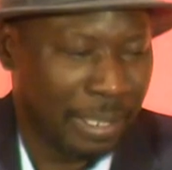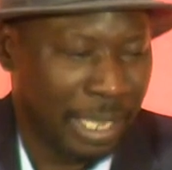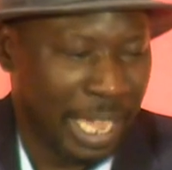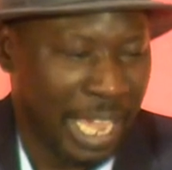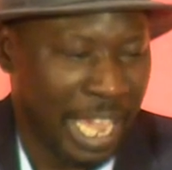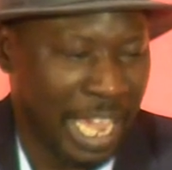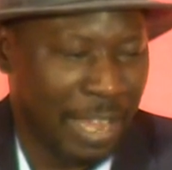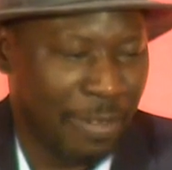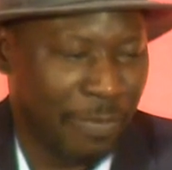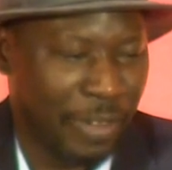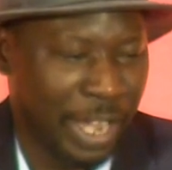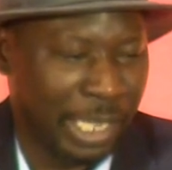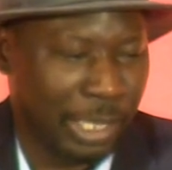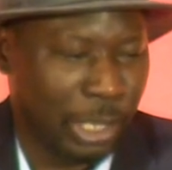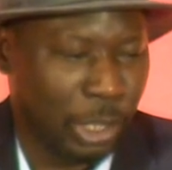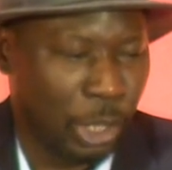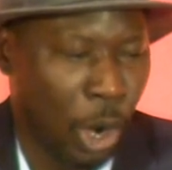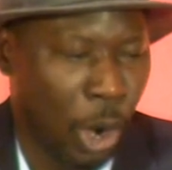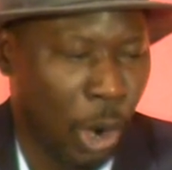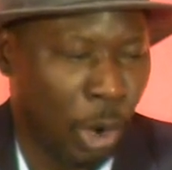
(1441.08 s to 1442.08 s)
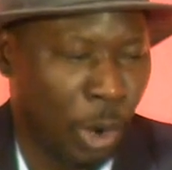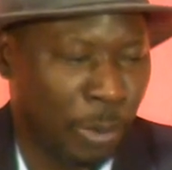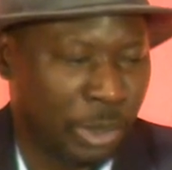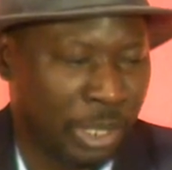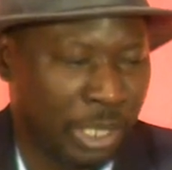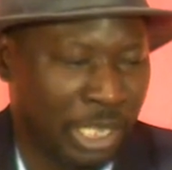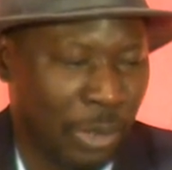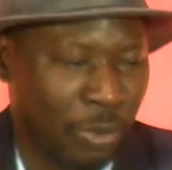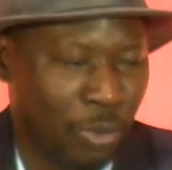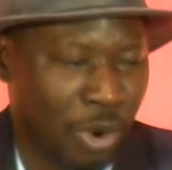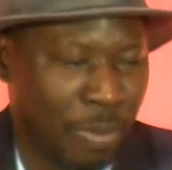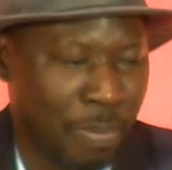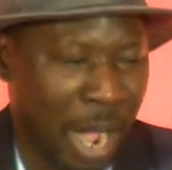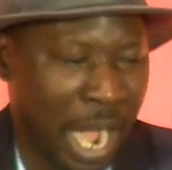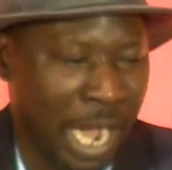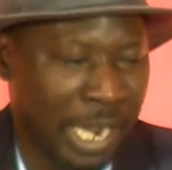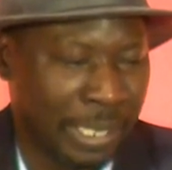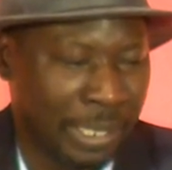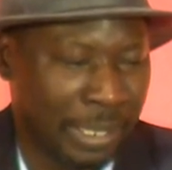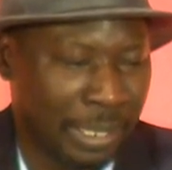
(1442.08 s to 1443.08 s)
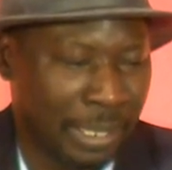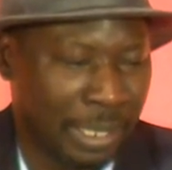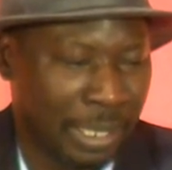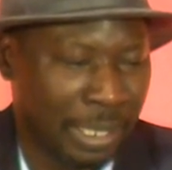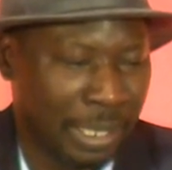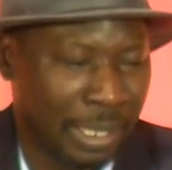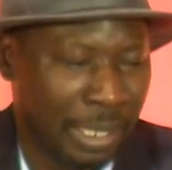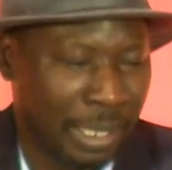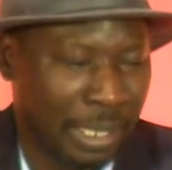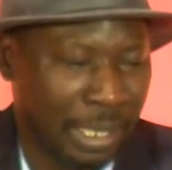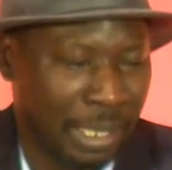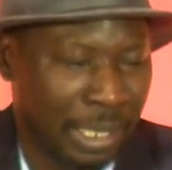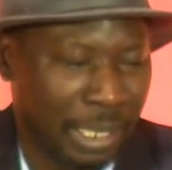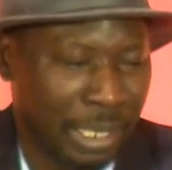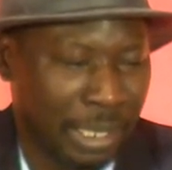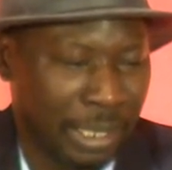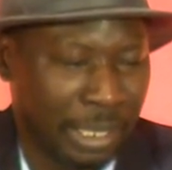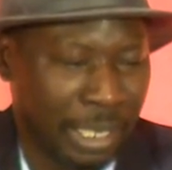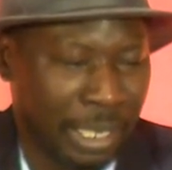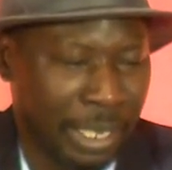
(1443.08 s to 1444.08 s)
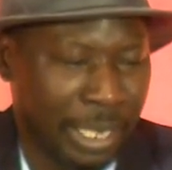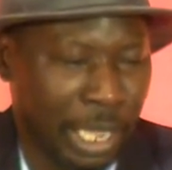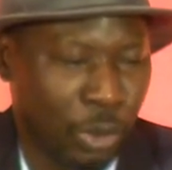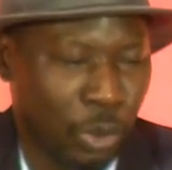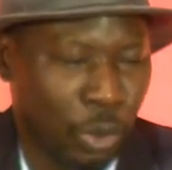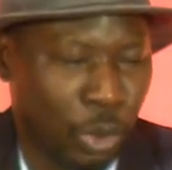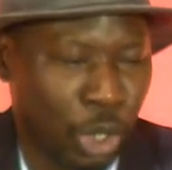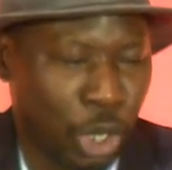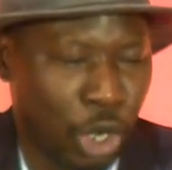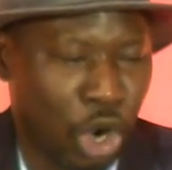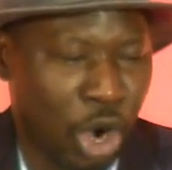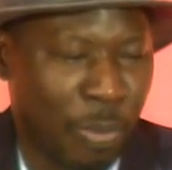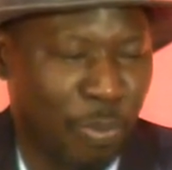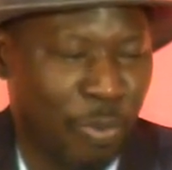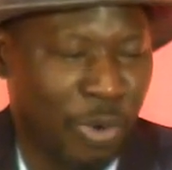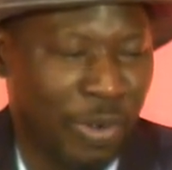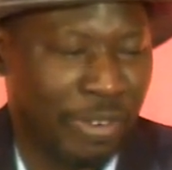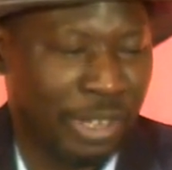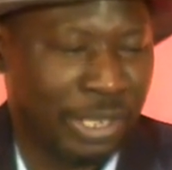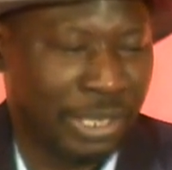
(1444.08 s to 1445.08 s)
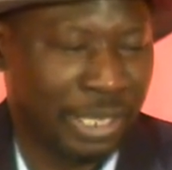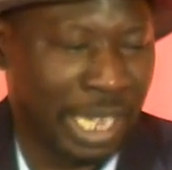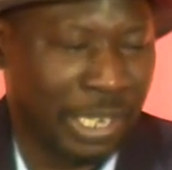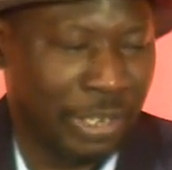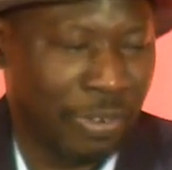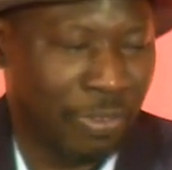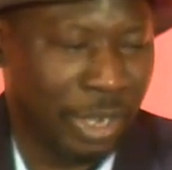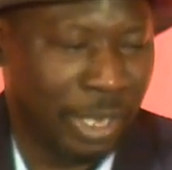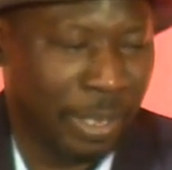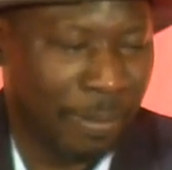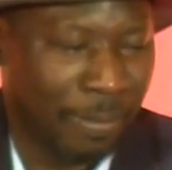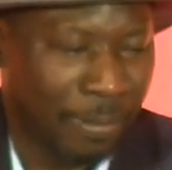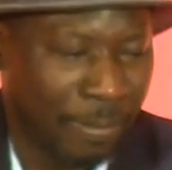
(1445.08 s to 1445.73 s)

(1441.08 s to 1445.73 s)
elevated homes that were modest, till they could cope with the century.